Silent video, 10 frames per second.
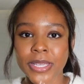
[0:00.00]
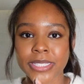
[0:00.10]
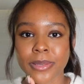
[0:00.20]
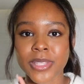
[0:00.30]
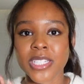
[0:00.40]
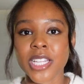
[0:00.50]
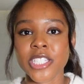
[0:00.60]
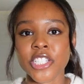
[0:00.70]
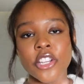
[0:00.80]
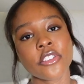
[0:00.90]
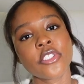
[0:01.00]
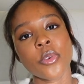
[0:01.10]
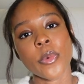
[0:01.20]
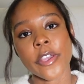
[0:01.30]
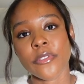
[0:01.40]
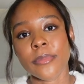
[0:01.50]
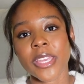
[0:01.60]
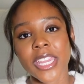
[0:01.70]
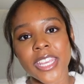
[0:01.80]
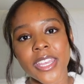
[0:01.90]
be something that deters you away from
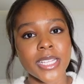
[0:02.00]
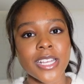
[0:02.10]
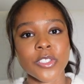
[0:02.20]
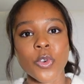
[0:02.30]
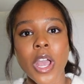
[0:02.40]
getting Zazzle.